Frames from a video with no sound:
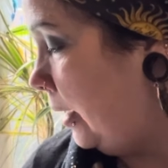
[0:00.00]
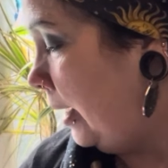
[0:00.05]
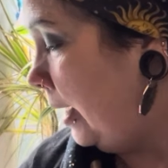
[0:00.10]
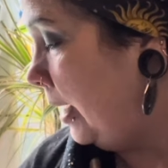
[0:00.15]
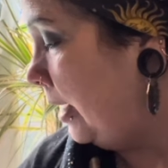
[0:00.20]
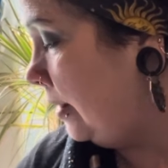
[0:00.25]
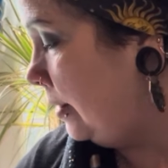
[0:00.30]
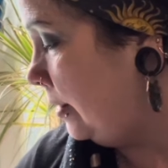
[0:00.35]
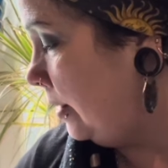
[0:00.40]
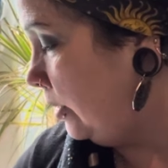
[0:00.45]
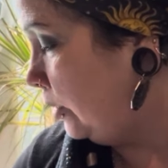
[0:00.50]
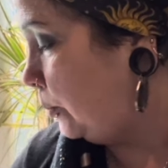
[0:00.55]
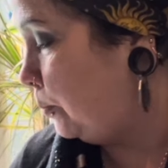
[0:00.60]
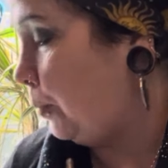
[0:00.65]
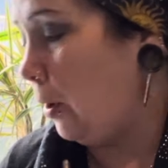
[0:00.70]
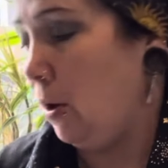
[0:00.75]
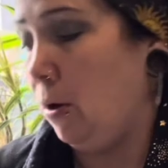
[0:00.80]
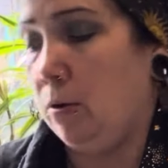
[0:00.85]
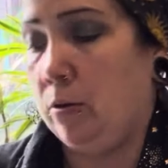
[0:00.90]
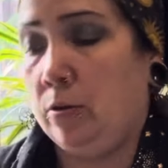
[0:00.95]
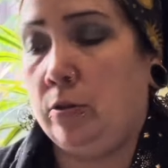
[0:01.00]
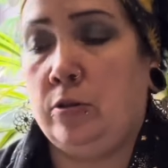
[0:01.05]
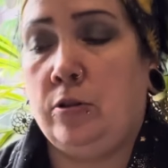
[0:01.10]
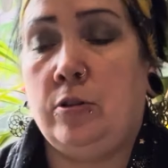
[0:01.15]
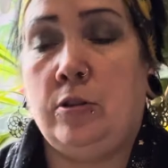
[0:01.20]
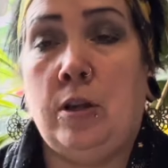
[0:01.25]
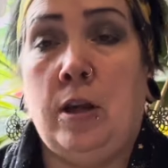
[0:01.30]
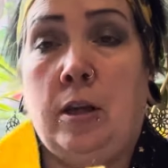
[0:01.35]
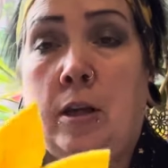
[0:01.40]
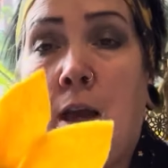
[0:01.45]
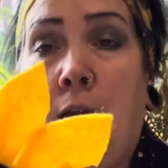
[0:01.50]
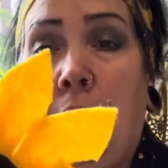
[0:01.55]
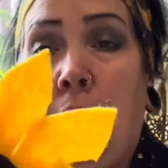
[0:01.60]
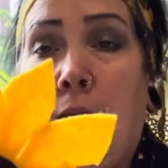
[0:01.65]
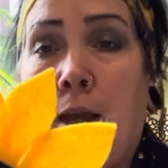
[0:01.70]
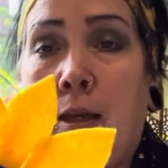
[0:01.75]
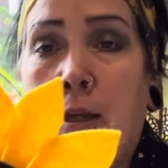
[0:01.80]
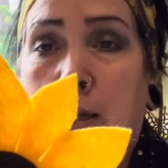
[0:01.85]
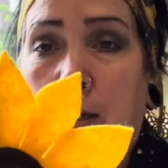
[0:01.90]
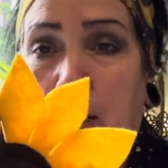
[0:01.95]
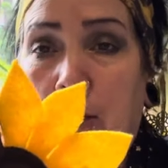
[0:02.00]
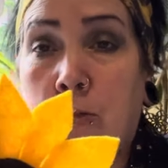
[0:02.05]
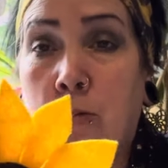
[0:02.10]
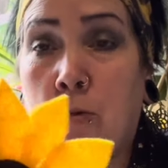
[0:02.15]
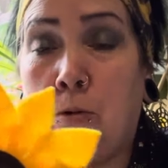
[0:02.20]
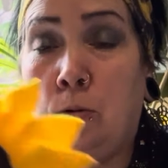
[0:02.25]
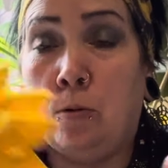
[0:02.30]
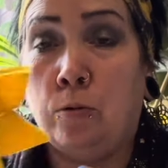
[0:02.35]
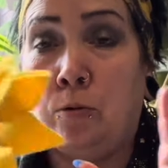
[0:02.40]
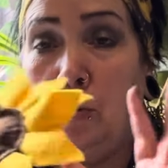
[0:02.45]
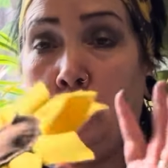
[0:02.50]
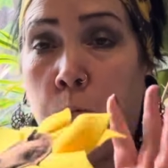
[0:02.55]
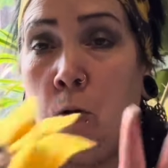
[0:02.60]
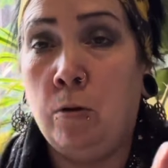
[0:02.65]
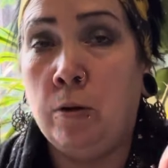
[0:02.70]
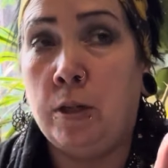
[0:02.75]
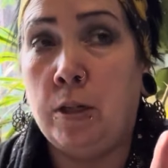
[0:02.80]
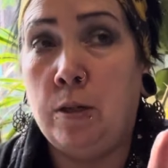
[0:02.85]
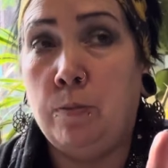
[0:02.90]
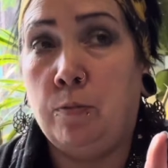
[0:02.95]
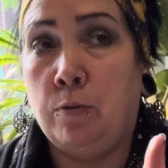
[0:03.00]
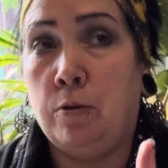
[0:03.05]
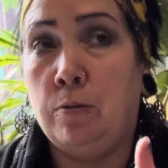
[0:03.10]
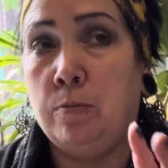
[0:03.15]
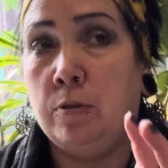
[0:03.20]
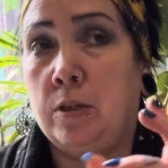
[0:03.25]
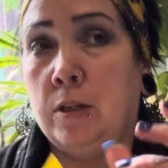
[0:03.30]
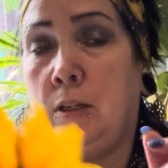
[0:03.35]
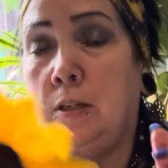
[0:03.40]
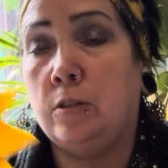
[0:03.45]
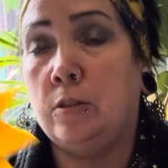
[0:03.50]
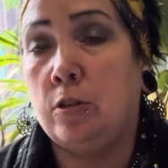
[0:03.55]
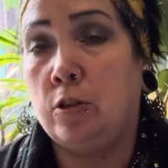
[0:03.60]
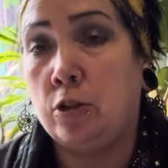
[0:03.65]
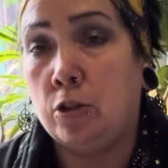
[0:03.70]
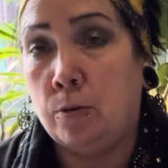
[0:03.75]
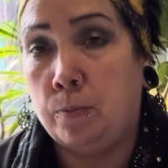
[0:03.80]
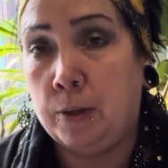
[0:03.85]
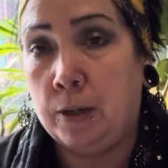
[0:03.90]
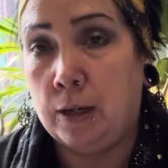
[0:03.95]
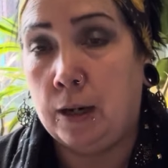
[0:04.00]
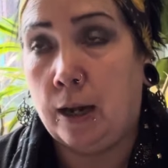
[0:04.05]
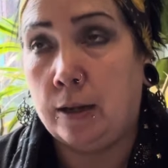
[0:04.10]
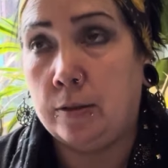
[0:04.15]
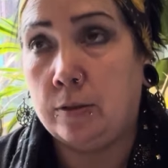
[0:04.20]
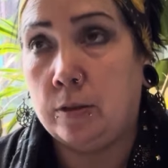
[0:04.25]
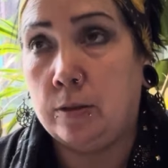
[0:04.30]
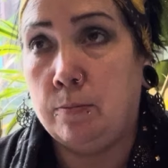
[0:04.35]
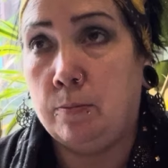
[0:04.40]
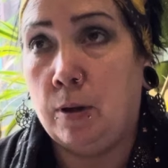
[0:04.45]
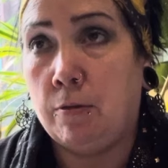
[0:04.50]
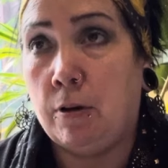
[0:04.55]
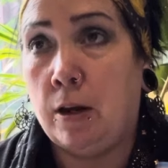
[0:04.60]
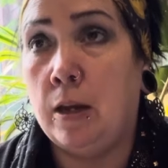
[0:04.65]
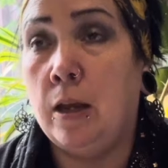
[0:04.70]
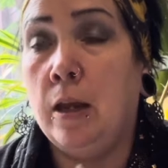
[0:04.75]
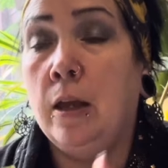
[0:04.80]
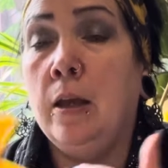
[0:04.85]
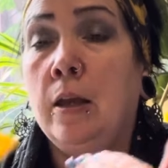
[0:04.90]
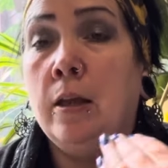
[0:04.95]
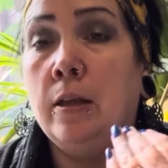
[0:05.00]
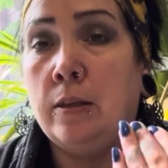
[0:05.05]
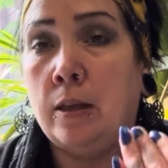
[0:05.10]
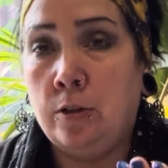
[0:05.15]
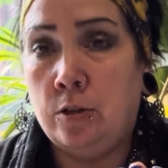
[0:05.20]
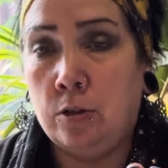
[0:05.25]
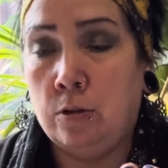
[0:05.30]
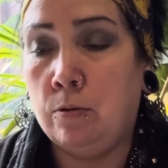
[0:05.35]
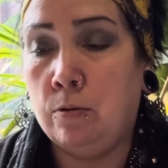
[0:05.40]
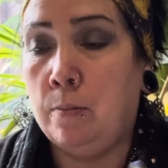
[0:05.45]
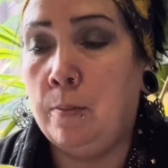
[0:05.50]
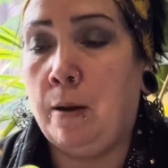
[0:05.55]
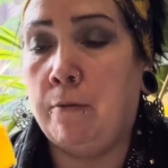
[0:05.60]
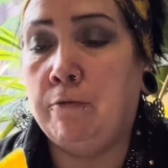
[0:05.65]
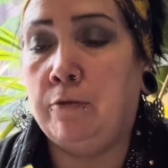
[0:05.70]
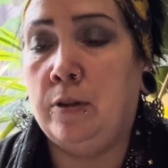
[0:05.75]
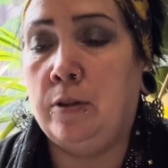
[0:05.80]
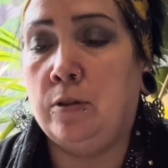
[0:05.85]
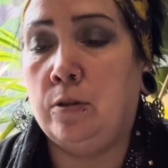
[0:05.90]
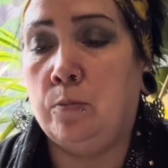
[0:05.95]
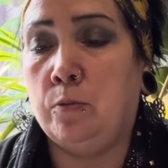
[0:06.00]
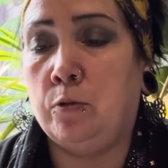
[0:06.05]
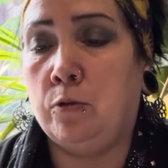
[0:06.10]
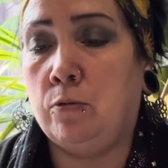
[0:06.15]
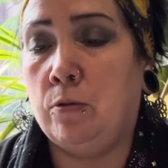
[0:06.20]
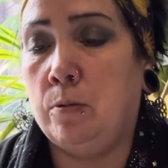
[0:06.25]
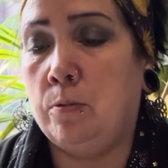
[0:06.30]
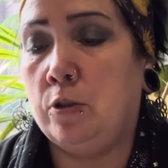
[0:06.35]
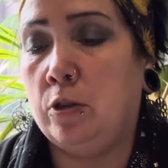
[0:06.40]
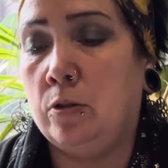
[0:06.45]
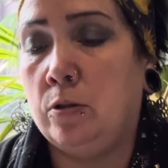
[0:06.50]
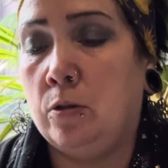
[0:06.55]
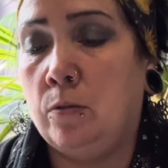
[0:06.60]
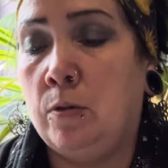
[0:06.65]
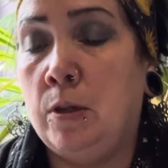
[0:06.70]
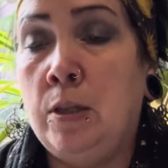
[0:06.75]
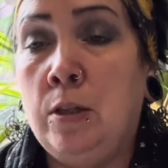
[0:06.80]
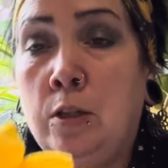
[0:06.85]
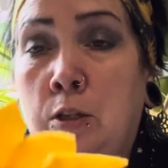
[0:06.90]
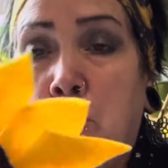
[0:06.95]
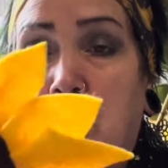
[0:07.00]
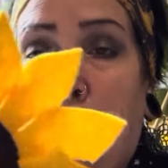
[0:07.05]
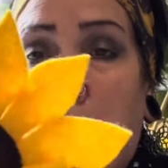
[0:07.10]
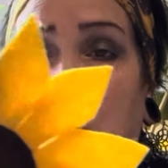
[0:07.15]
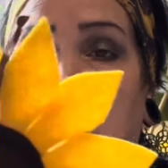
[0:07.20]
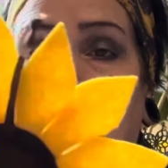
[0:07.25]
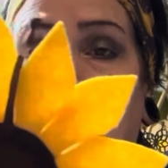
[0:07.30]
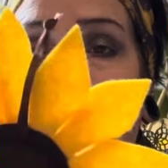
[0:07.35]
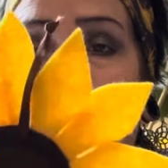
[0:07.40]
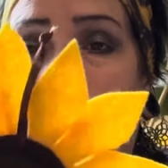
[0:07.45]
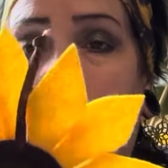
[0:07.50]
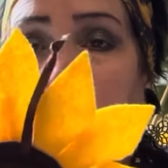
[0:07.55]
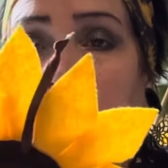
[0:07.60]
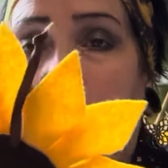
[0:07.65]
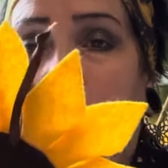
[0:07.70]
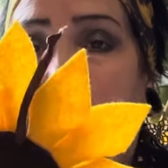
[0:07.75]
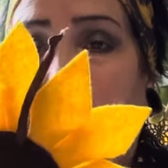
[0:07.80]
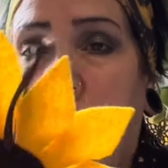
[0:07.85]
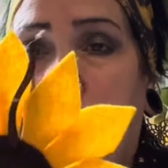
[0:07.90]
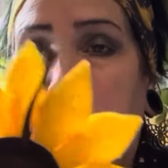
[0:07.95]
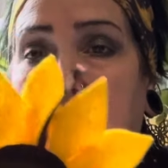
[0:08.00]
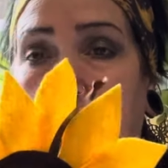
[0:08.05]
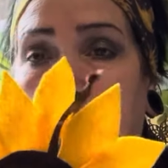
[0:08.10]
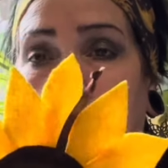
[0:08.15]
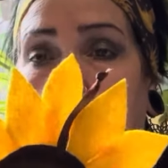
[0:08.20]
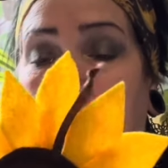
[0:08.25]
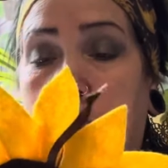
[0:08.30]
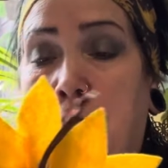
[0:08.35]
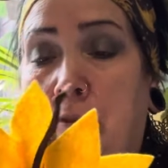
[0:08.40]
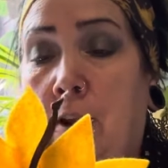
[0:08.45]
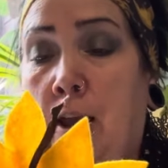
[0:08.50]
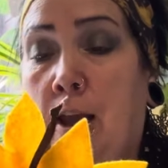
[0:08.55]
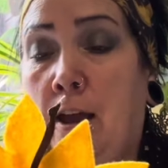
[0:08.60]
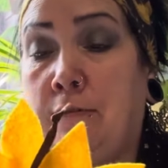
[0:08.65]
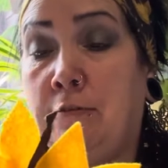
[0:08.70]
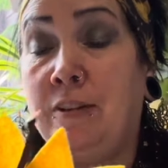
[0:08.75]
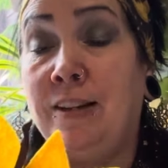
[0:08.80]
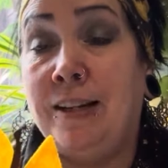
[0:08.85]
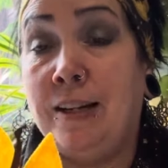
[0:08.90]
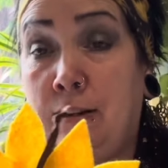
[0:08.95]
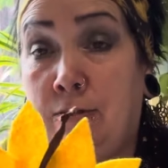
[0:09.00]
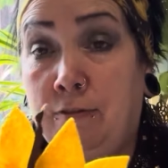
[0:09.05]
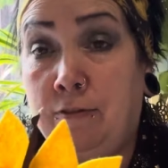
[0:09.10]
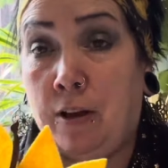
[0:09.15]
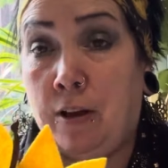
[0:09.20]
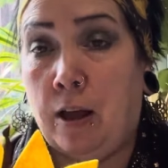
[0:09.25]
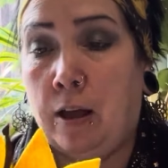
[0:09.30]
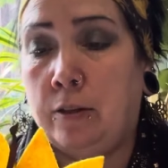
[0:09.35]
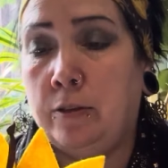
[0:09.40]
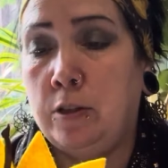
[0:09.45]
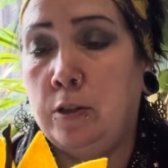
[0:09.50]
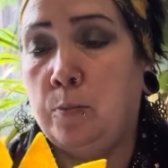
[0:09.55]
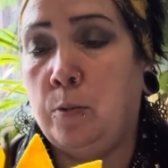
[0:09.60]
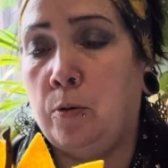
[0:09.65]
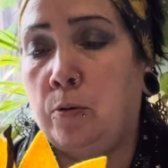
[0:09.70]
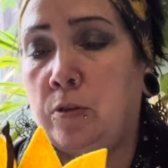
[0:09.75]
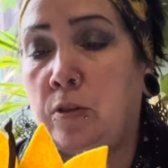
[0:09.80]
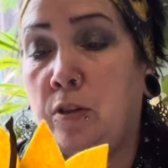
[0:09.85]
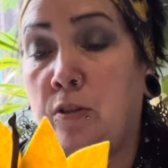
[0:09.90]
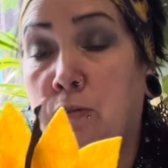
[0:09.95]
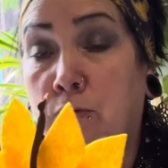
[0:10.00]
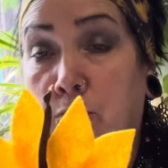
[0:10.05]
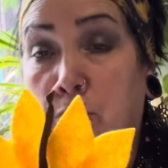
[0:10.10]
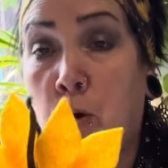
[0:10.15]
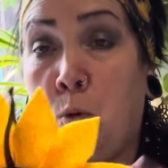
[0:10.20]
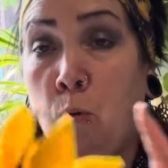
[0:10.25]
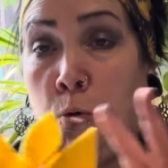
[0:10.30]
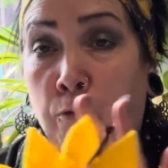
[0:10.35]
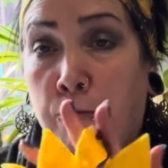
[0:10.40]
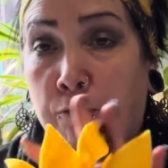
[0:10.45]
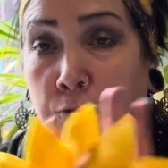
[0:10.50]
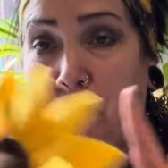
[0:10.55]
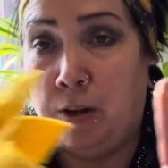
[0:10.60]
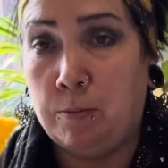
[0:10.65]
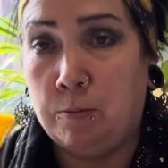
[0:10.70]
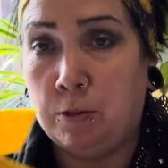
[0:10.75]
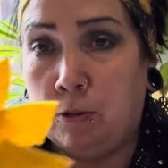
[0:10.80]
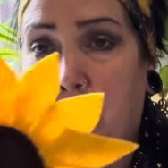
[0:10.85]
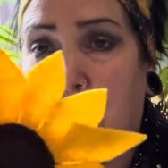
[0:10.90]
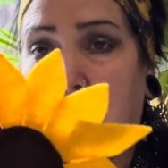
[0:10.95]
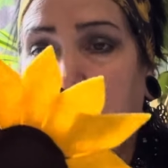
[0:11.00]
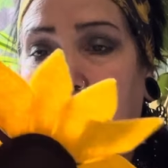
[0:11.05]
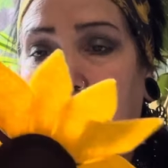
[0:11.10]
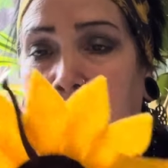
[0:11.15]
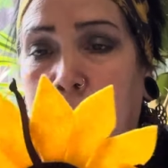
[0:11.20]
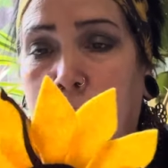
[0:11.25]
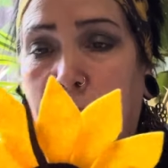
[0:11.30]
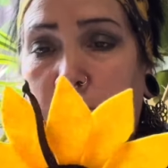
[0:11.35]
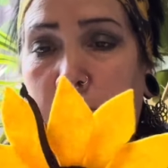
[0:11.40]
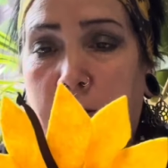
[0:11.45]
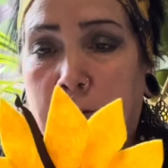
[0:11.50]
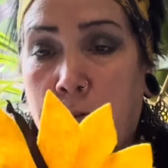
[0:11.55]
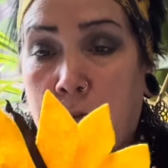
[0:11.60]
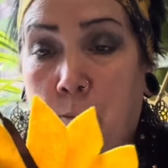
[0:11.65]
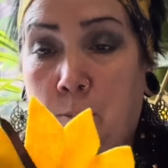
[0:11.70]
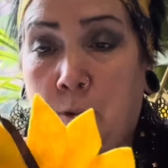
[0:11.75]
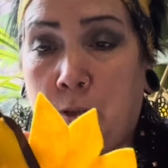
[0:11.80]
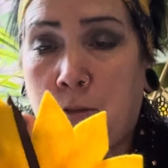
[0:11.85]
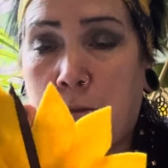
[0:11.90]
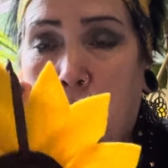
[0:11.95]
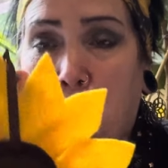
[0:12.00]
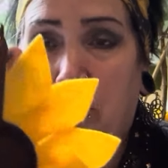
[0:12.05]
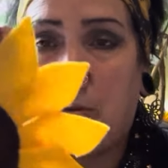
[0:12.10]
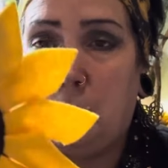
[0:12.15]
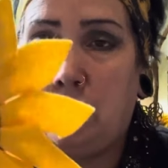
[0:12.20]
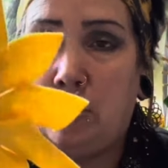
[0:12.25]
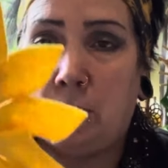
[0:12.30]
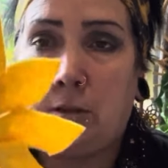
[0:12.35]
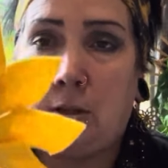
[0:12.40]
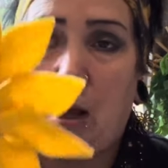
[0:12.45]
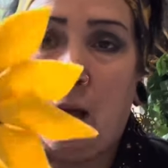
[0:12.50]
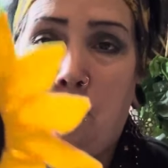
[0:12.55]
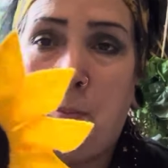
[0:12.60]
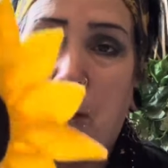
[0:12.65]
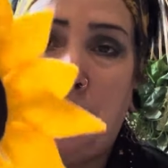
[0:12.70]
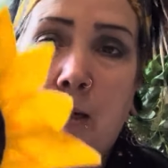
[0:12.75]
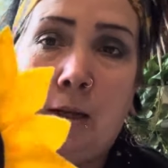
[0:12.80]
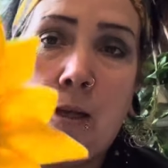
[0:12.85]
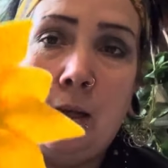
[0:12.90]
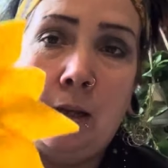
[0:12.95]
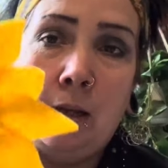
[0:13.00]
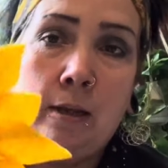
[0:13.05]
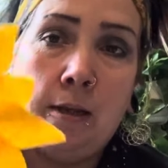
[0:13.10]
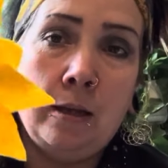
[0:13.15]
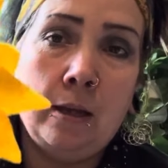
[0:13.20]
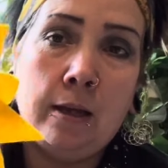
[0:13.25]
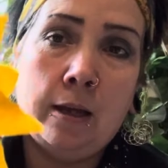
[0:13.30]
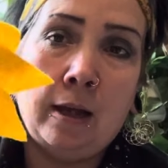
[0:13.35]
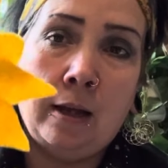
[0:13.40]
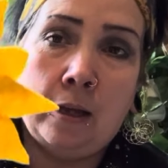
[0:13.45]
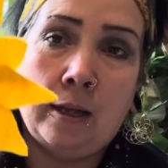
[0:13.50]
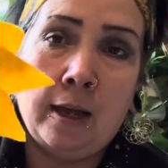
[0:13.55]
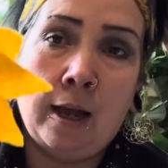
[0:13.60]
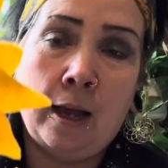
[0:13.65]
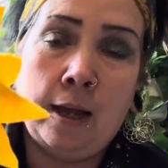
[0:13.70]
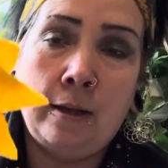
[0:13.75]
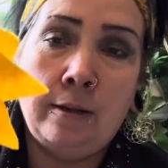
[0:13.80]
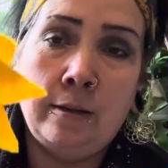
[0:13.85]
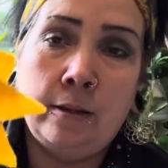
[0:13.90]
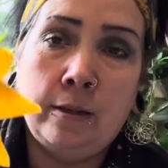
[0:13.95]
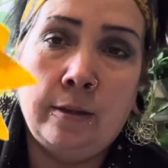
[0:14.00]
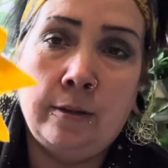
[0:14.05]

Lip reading: In this box, okay, it's called the Wonky Broomstick. It's a shop in Glastonbury. They do a monthly subscription. So in this box, you've got a hanging sunflower for Leafa. This box is all themed around Leafa, summer solstice coming, okay?